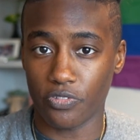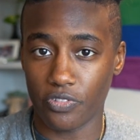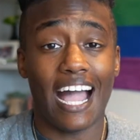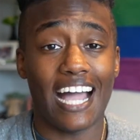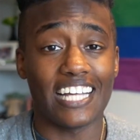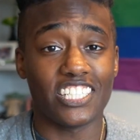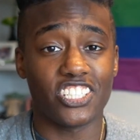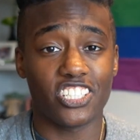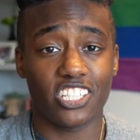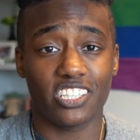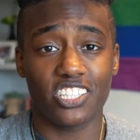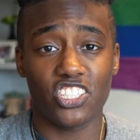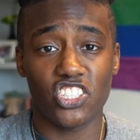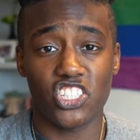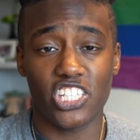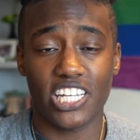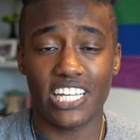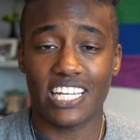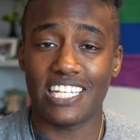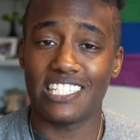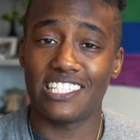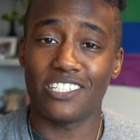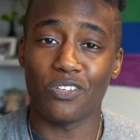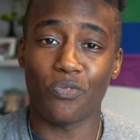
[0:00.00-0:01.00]
I took the
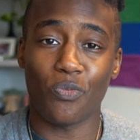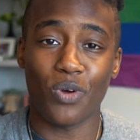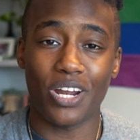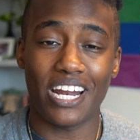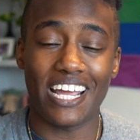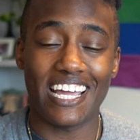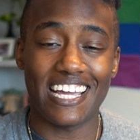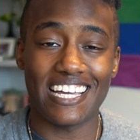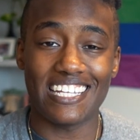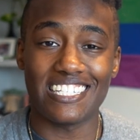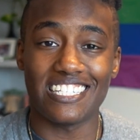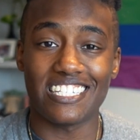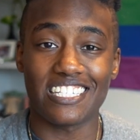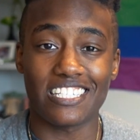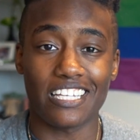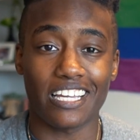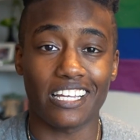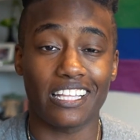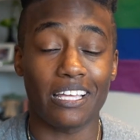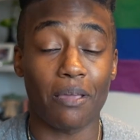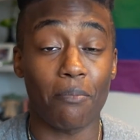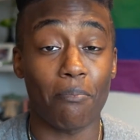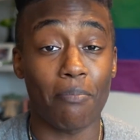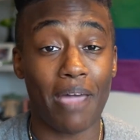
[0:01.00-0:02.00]
chance and went ahead and
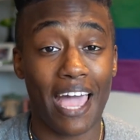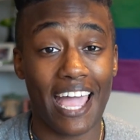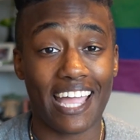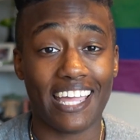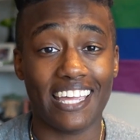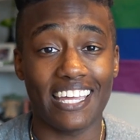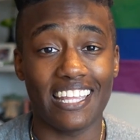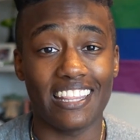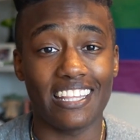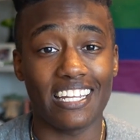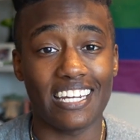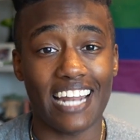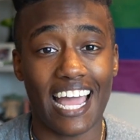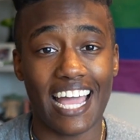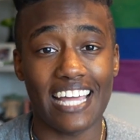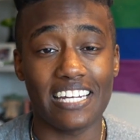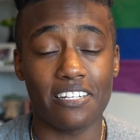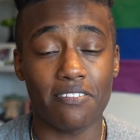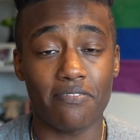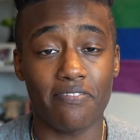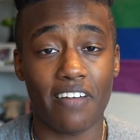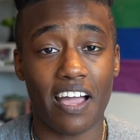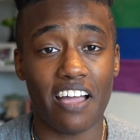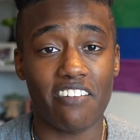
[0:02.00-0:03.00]
stuck it back in the
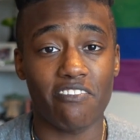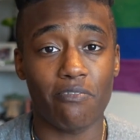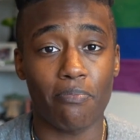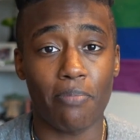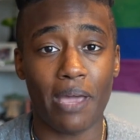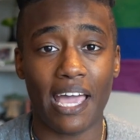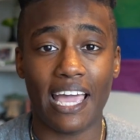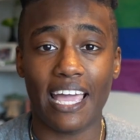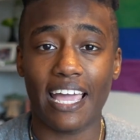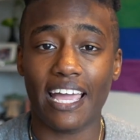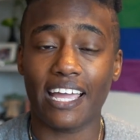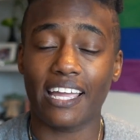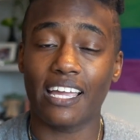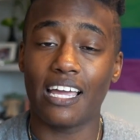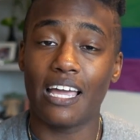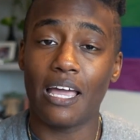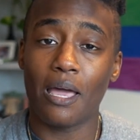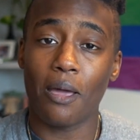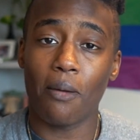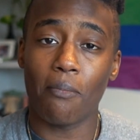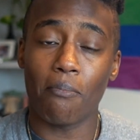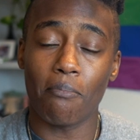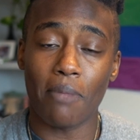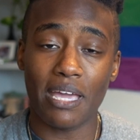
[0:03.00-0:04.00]
9-to-5
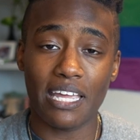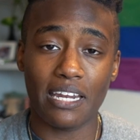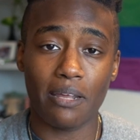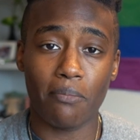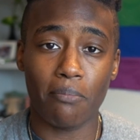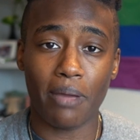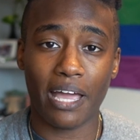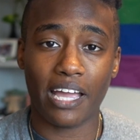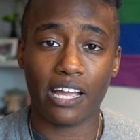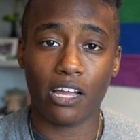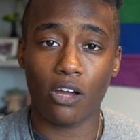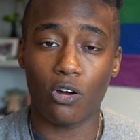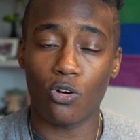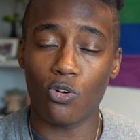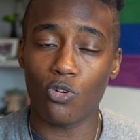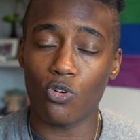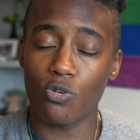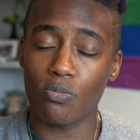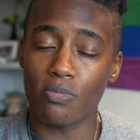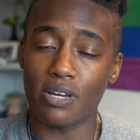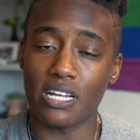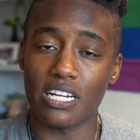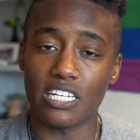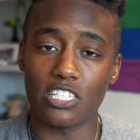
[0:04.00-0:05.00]
bag, made it back
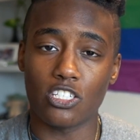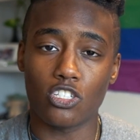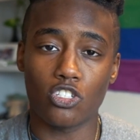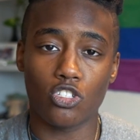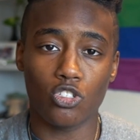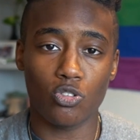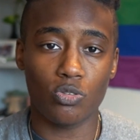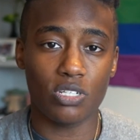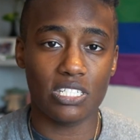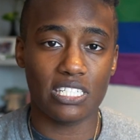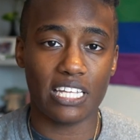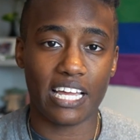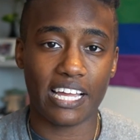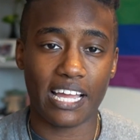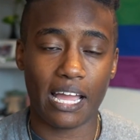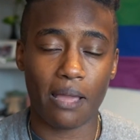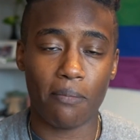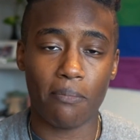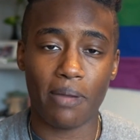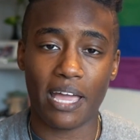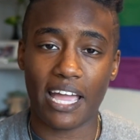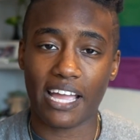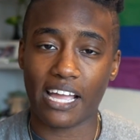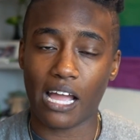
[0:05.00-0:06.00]
home, and as soon as I got
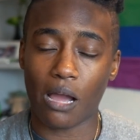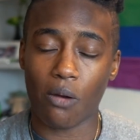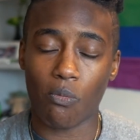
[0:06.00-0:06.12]
back,